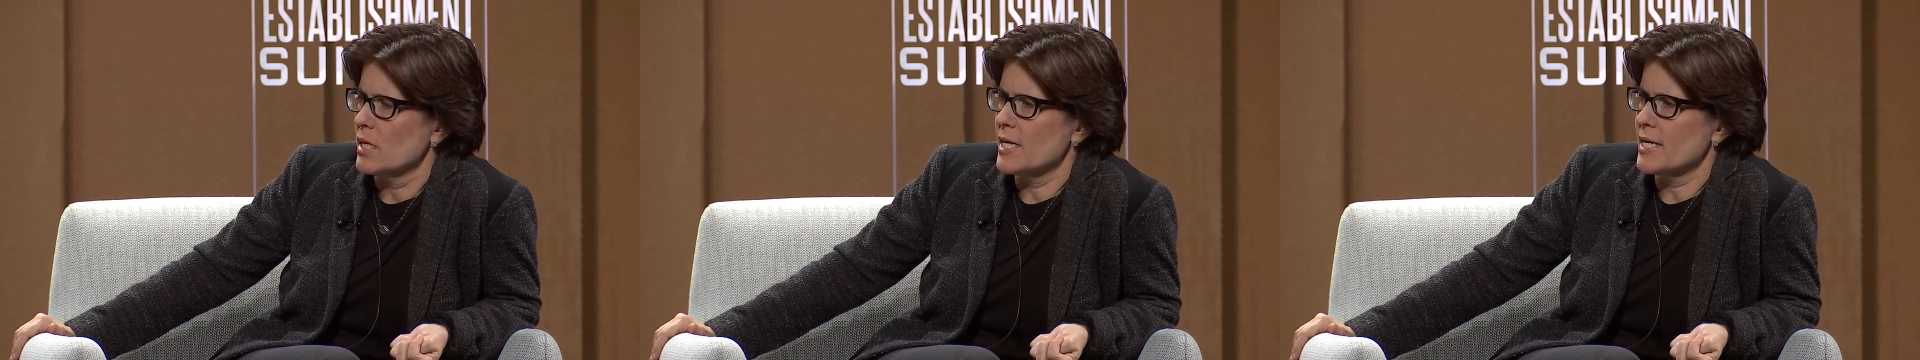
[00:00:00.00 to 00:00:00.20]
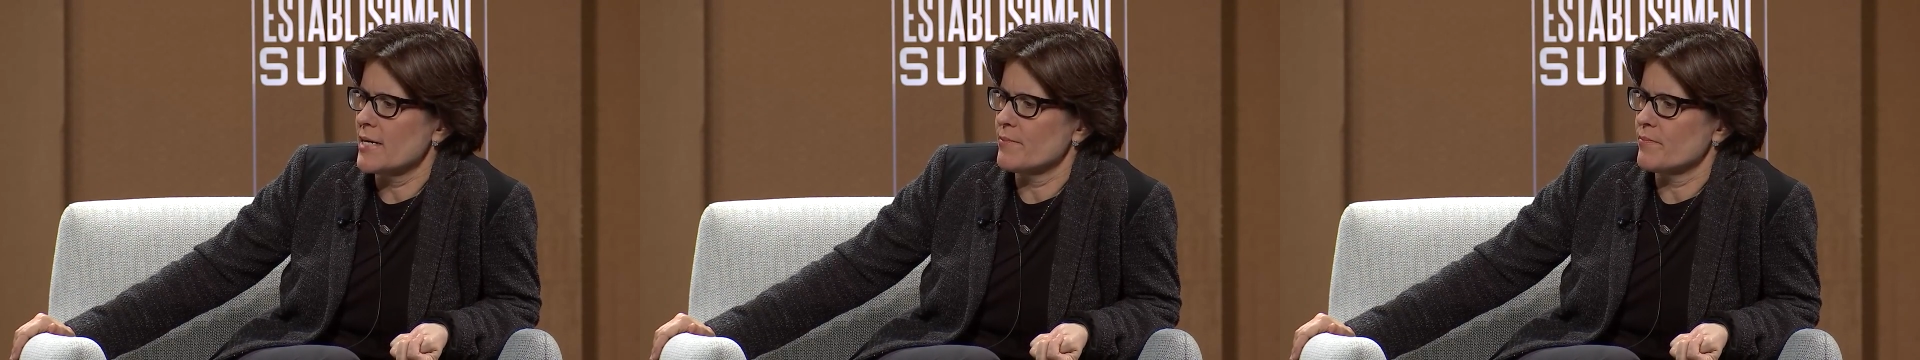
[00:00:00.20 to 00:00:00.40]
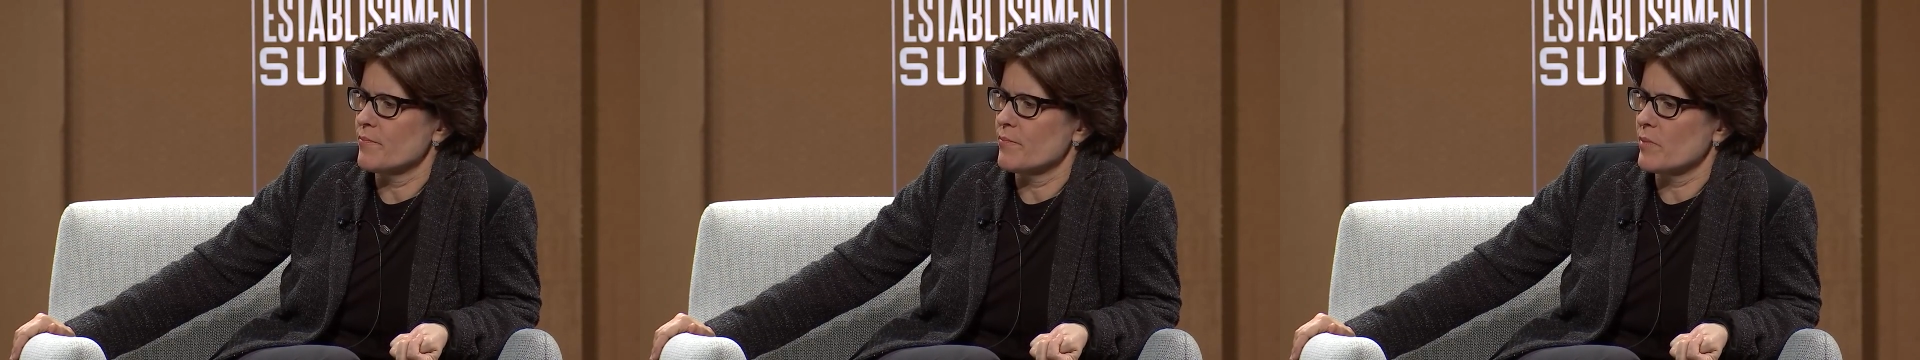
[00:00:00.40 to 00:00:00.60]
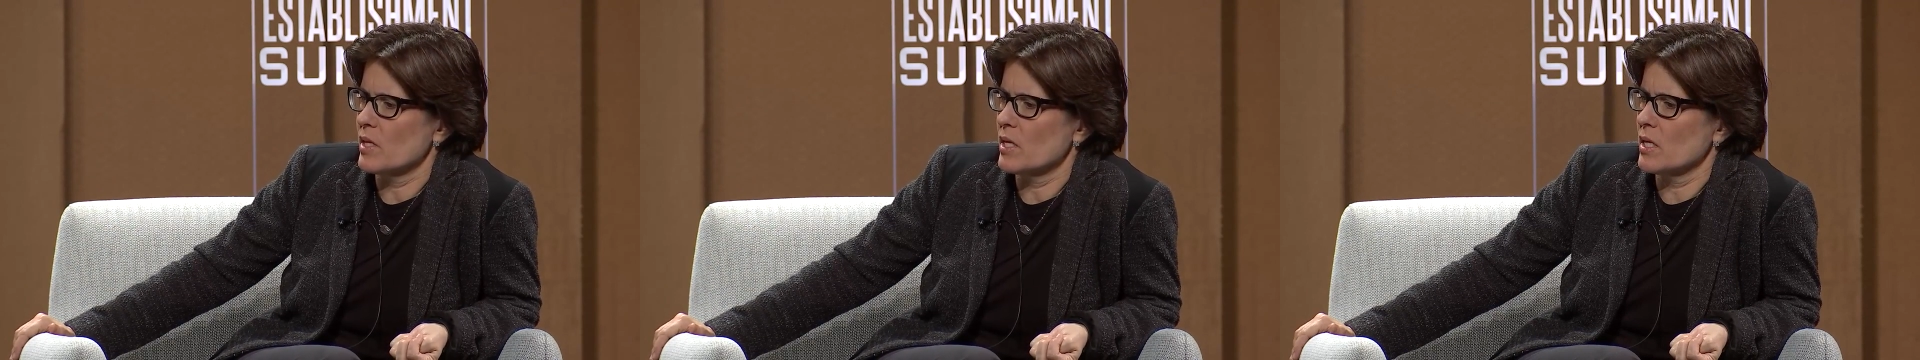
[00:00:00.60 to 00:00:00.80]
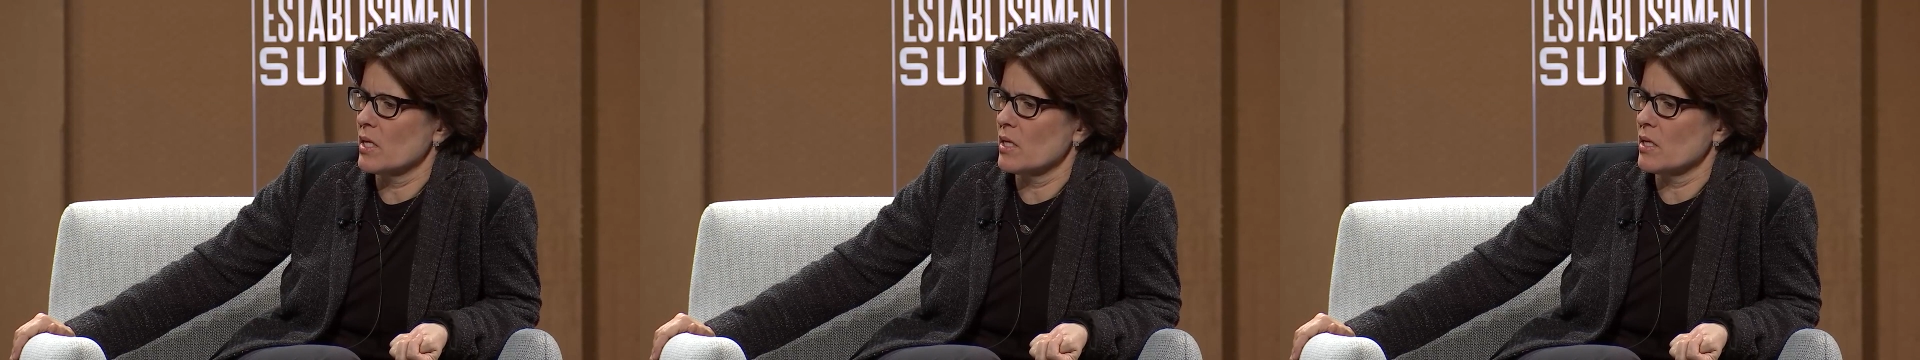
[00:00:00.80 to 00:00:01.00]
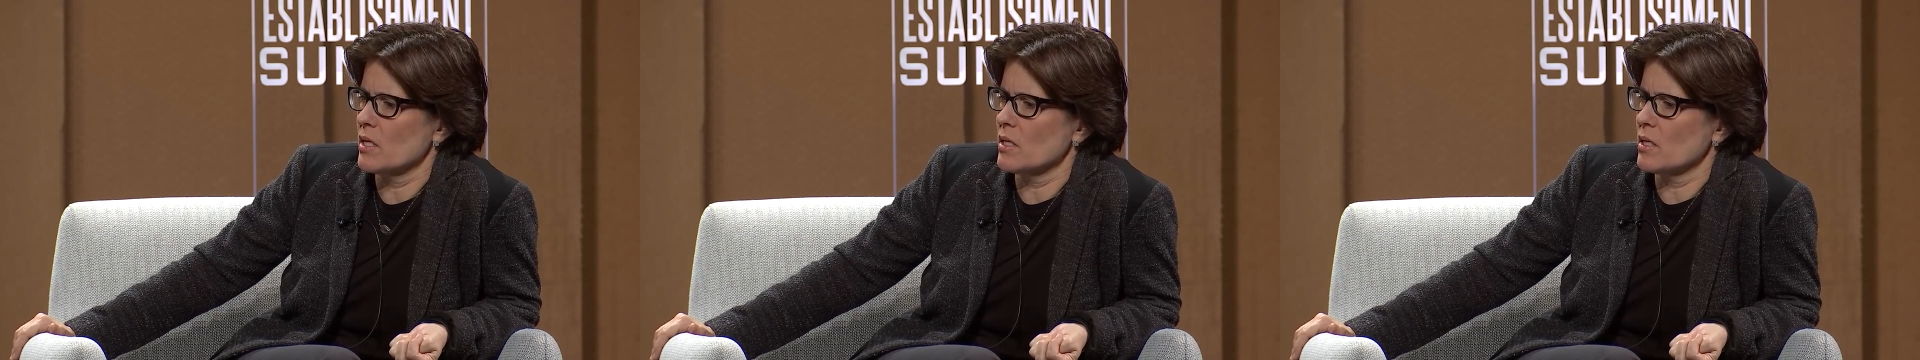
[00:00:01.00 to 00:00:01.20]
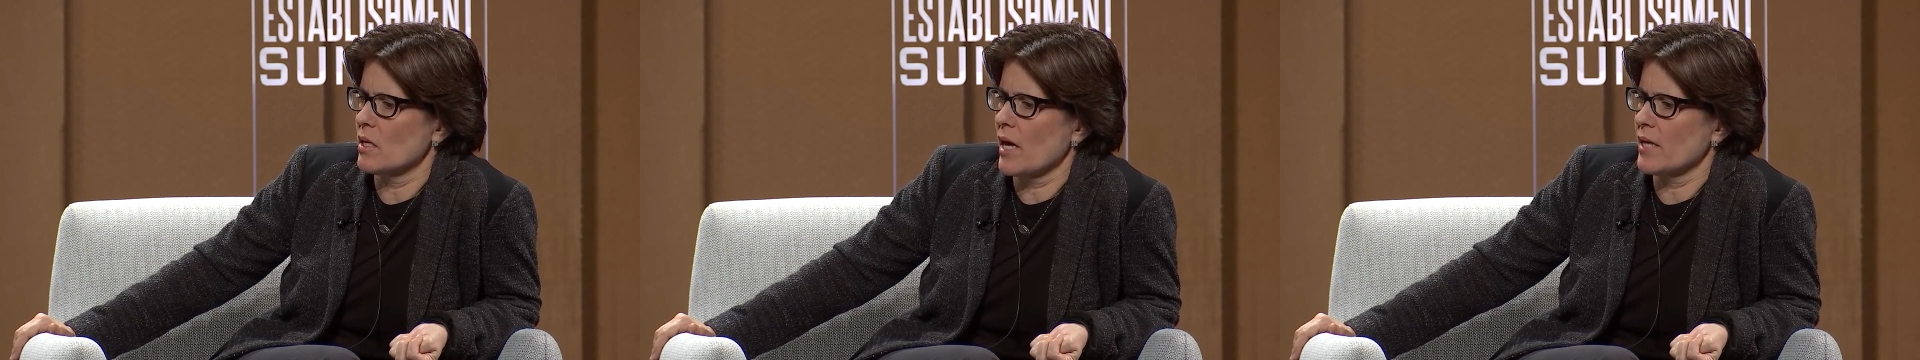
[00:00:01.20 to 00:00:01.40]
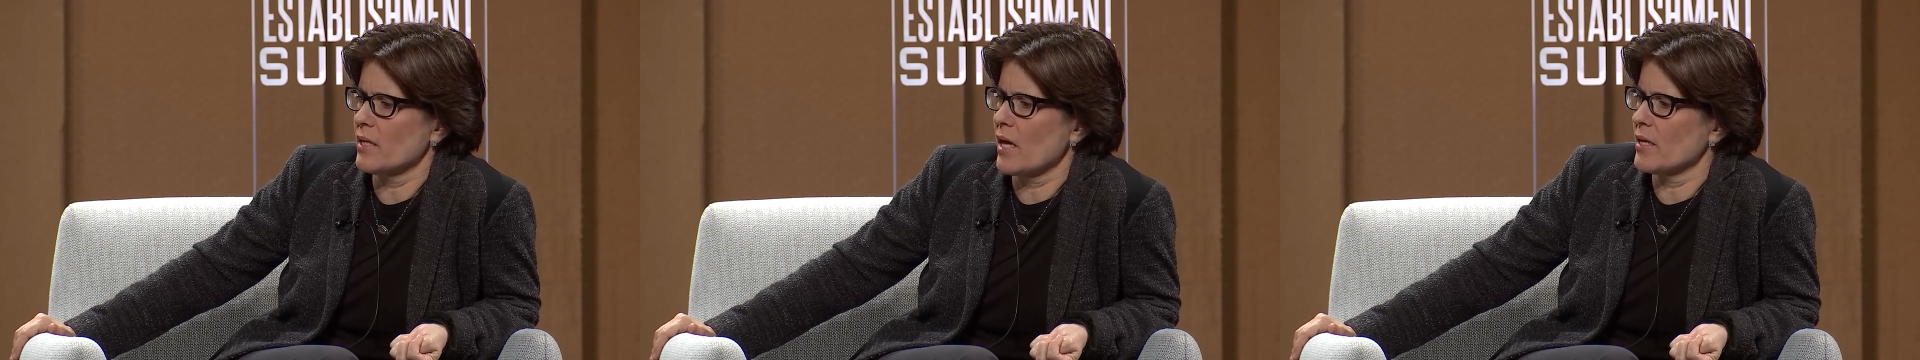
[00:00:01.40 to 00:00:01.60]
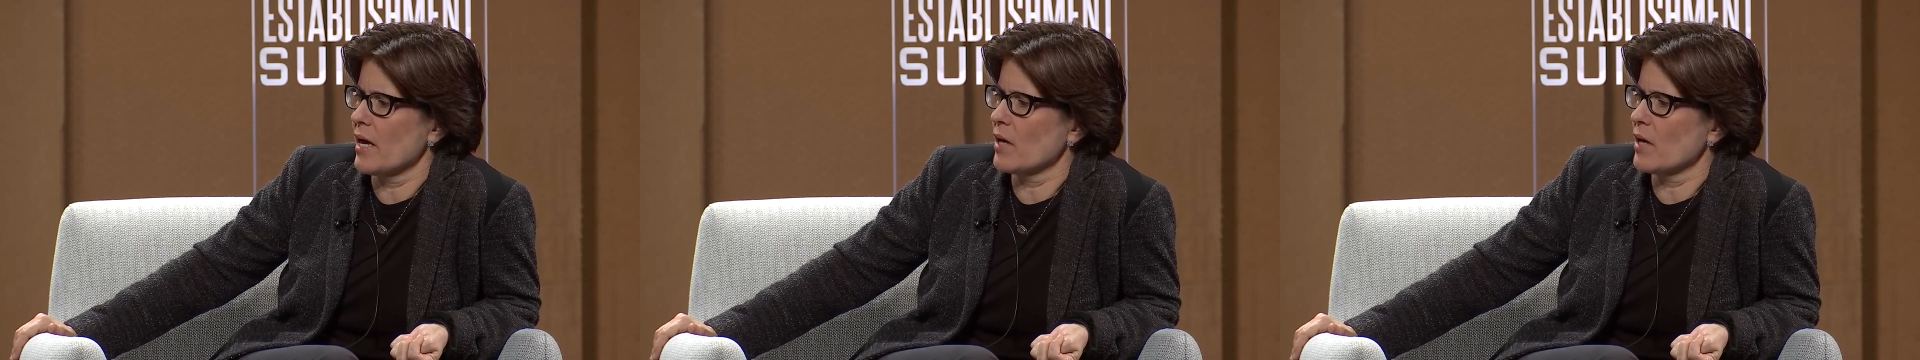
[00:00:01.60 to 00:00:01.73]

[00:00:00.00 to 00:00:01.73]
and